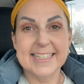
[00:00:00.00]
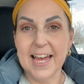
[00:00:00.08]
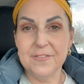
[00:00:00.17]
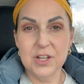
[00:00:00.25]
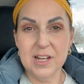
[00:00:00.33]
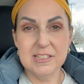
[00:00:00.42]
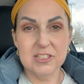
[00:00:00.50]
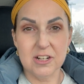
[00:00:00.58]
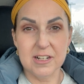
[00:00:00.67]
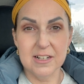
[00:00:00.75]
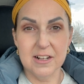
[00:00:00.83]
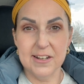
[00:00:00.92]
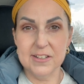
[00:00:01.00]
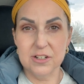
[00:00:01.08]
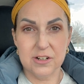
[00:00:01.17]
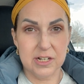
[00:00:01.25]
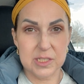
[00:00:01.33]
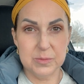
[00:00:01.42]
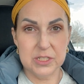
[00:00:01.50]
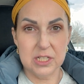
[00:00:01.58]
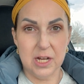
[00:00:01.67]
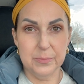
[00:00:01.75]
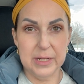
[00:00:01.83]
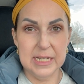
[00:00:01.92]
have you guys started on your Christmas
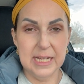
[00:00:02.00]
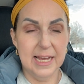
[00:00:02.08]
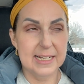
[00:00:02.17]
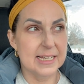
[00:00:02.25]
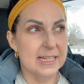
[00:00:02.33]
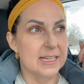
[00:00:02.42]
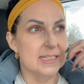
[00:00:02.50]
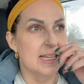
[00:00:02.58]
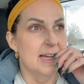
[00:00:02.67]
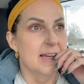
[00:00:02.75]
shopping yet? Because